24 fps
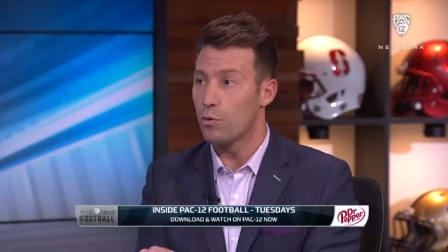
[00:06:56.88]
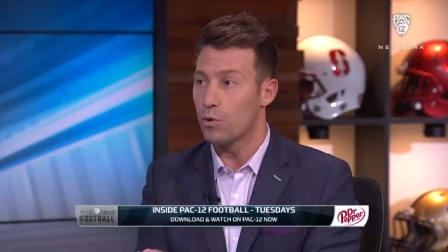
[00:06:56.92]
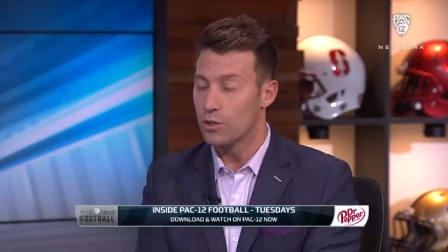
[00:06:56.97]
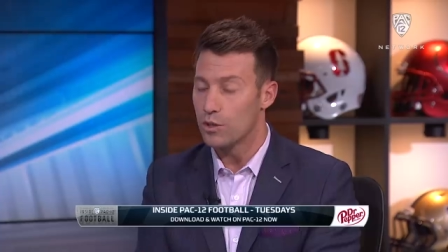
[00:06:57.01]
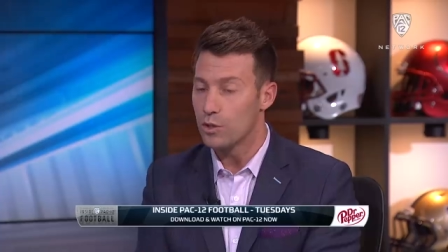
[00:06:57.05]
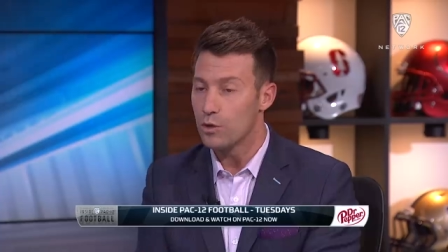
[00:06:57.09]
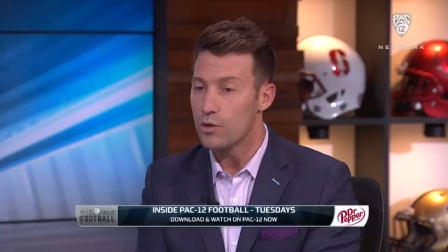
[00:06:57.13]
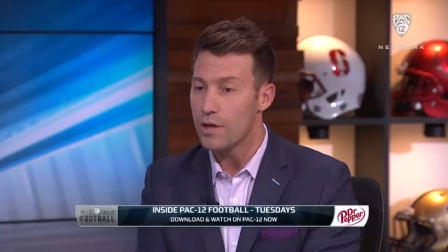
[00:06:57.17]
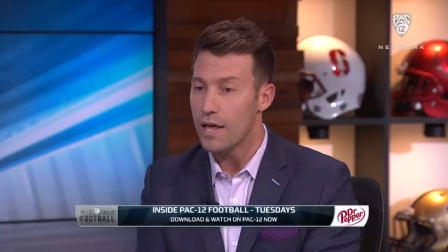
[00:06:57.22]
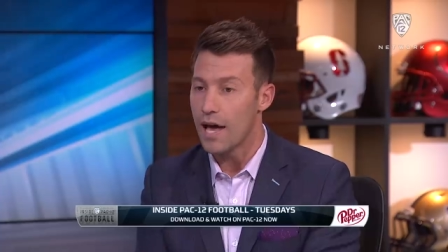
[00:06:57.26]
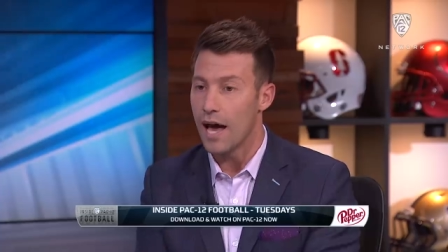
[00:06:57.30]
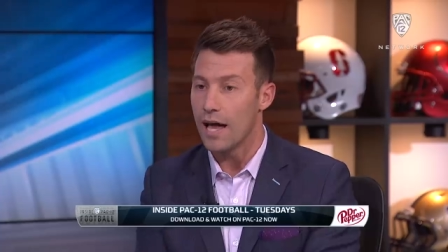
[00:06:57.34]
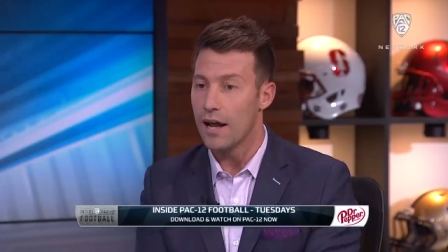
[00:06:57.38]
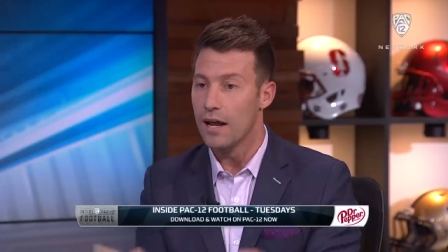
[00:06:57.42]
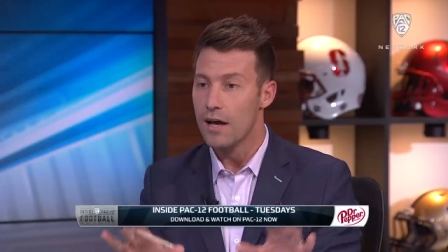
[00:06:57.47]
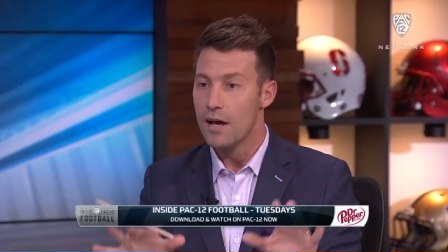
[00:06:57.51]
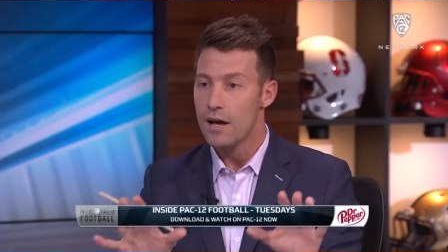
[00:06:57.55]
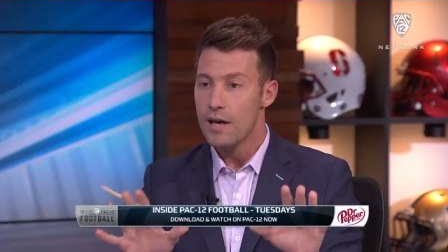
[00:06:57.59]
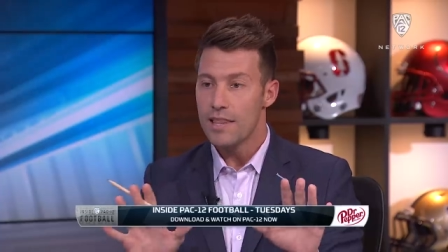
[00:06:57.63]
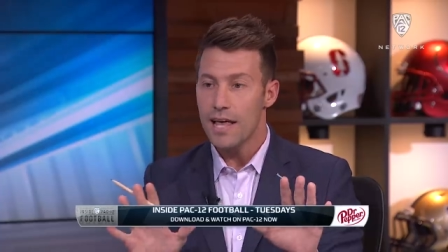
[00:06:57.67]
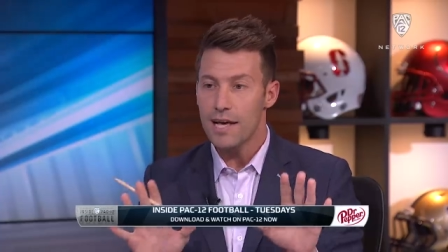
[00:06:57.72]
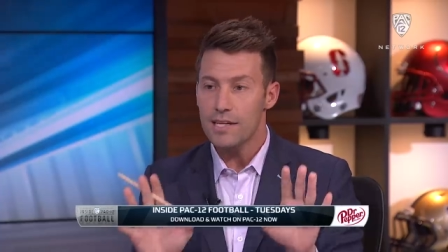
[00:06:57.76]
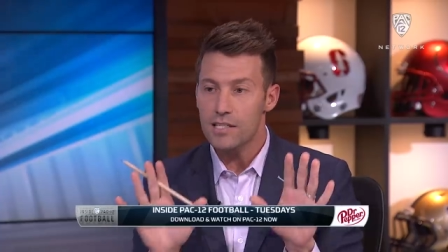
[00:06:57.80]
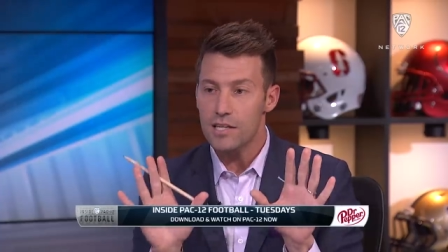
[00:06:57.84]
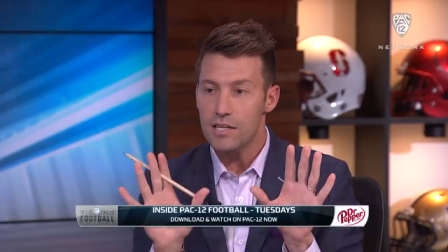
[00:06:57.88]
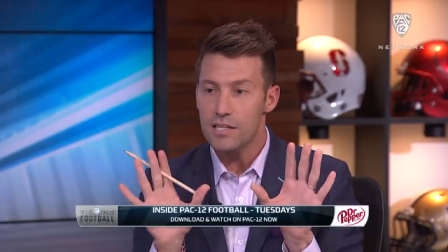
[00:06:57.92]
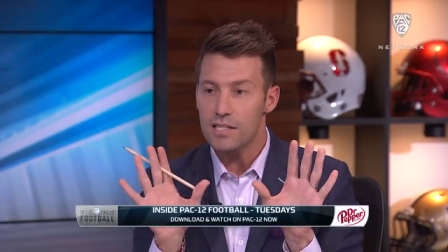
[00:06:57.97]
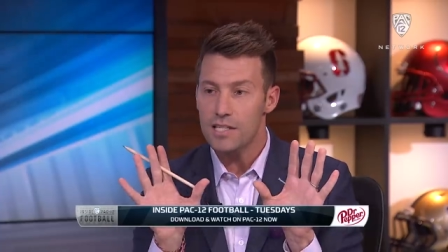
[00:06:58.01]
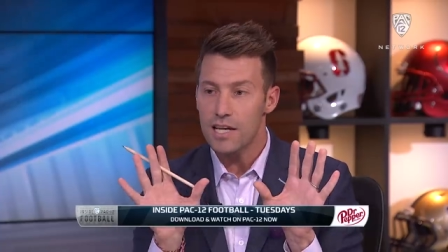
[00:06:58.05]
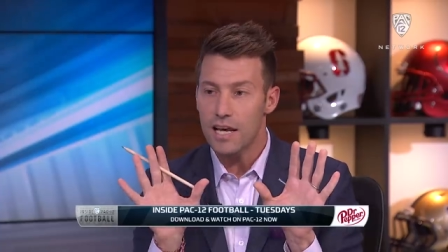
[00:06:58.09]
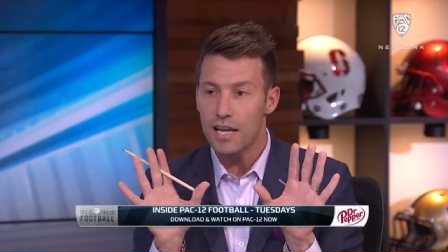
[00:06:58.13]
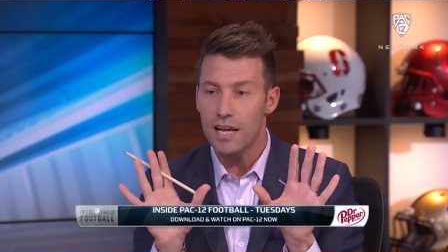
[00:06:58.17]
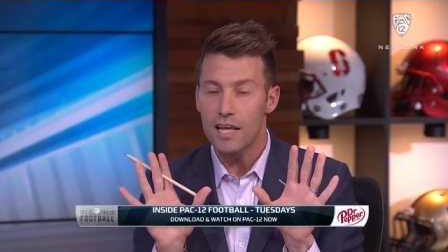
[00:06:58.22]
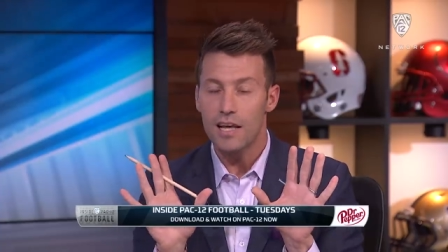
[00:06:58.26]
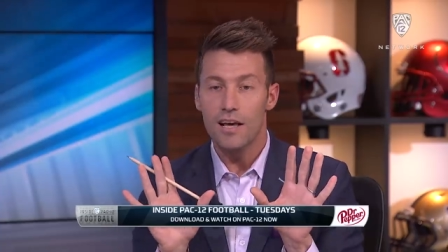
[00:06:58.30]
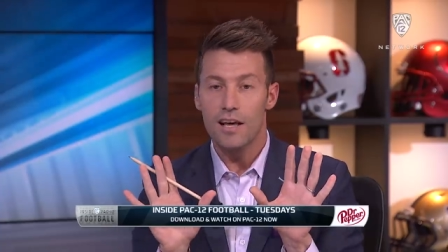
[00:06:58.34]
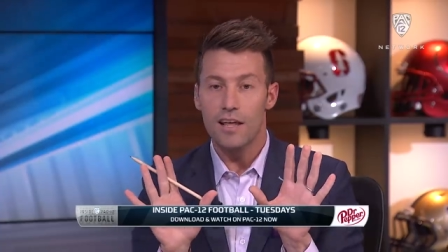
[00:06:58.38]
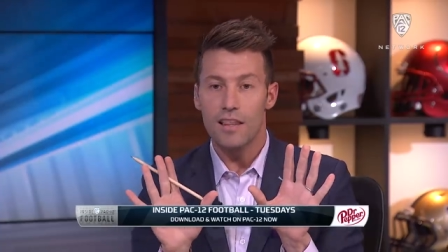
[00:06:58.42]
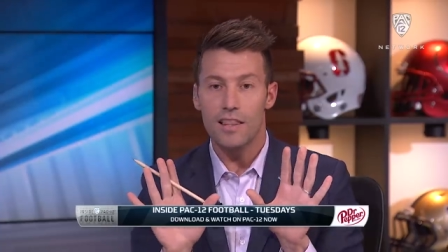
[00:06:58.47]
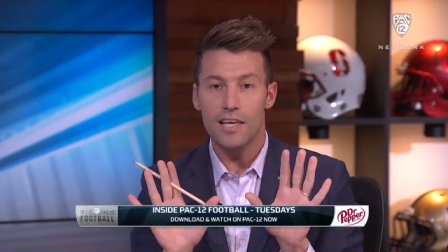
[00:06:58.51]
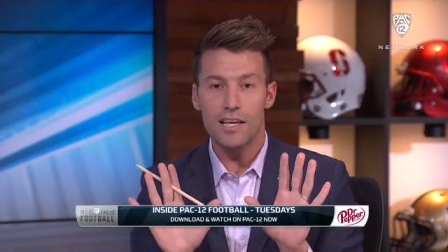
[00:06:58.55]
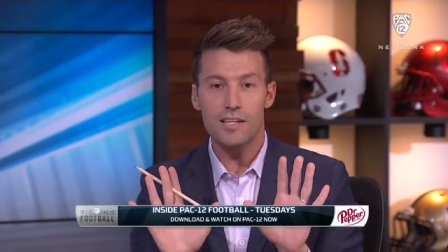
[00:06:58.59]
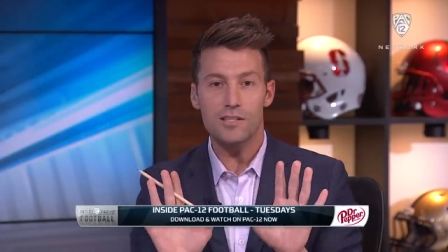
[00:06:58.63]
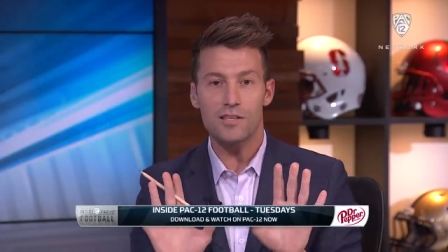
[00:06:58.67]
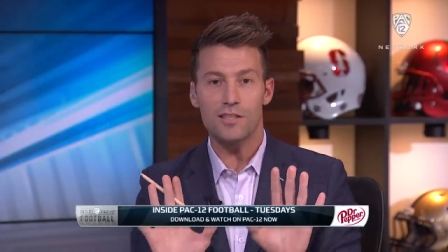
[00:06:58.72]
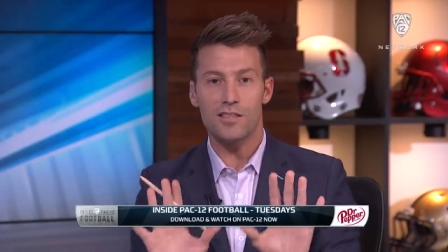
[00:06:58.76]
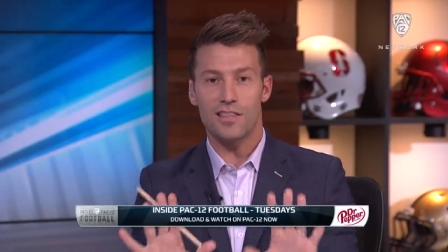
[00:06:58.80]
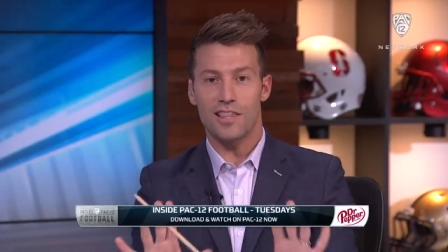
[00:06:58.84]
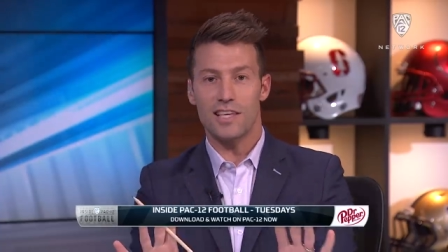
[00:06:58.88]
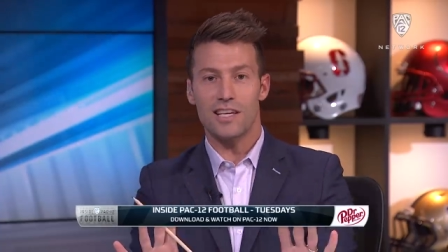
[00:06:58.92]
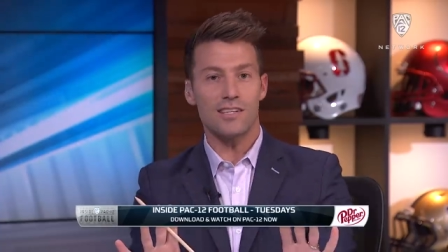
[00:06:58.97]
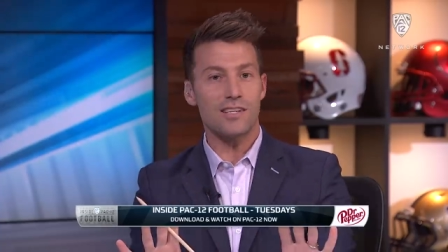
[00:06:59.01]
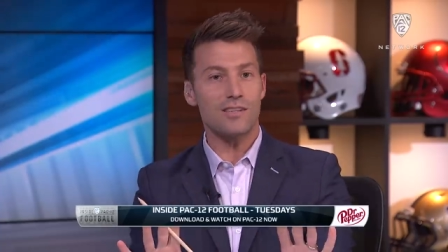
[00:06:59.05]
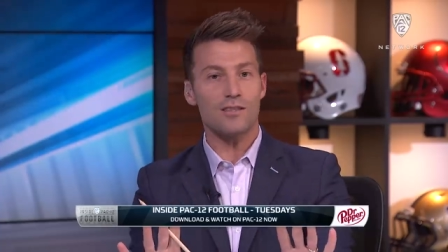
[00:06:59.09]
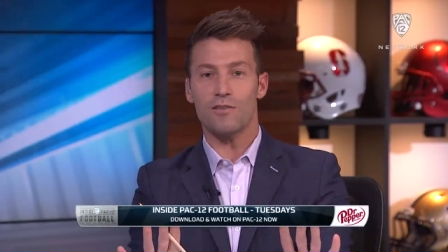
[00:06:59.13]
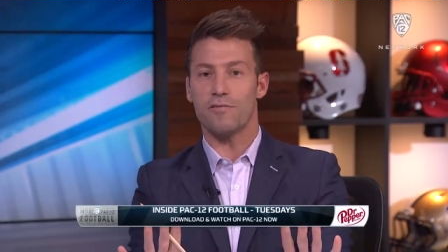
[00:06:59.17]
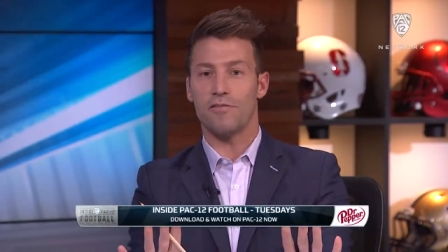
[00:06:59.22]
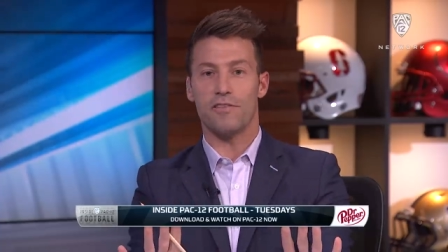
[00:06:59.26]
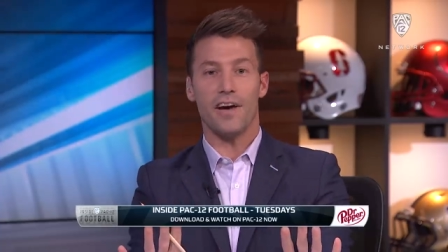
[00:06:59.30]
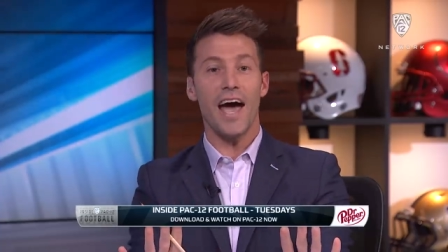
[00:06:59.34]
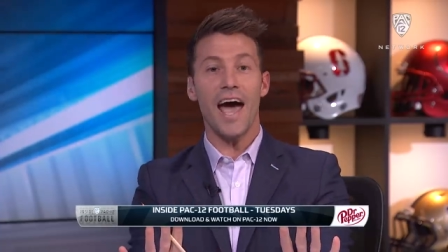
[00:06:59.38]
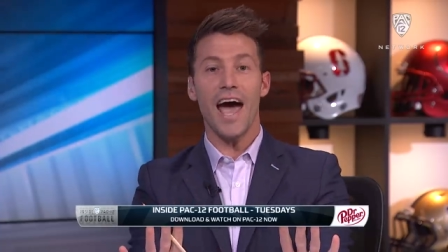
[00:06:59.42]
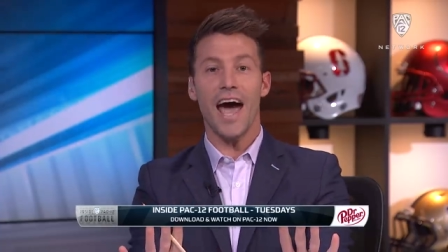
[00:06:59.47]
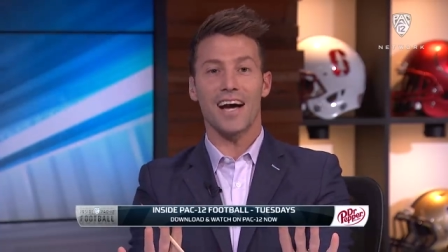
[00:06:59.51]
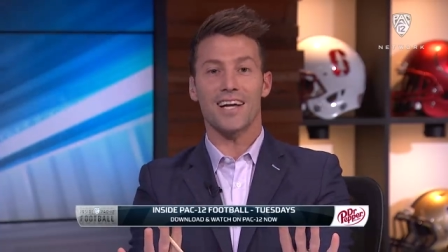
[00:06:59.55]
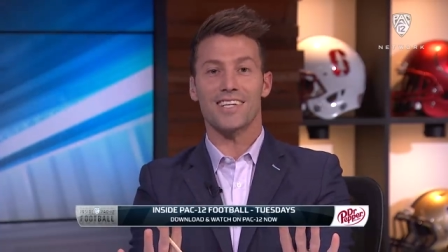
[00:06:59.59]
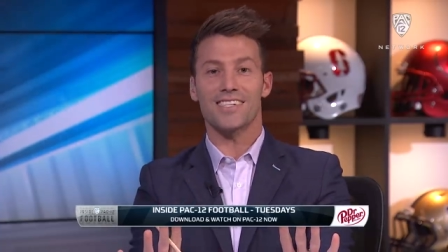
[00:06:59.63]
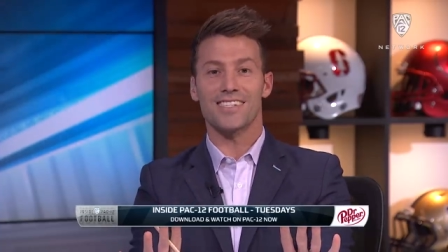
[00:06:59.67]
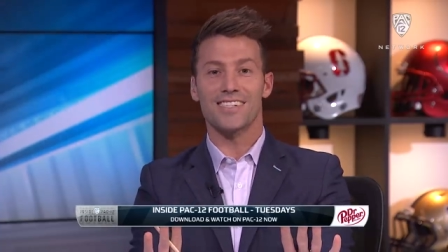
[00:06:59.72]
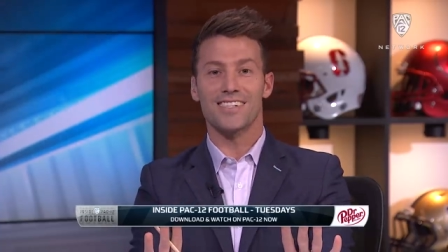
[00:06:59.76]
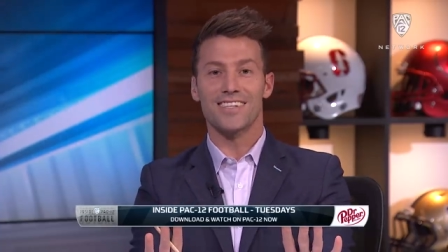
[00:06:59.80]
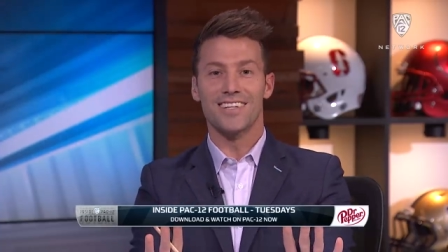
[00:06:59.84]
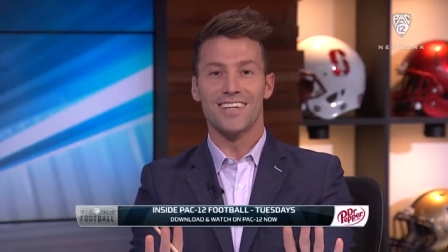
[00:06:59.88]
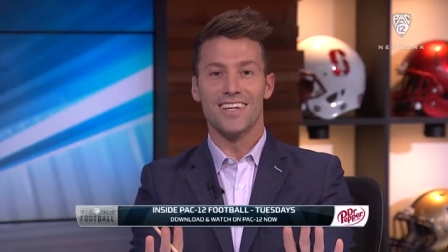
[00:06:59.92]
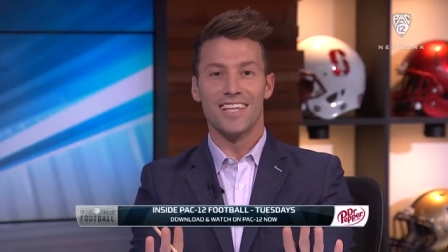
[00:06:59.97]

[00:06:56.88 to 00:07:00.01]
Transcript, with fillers: we'll do that. That's just saying these this are the facts.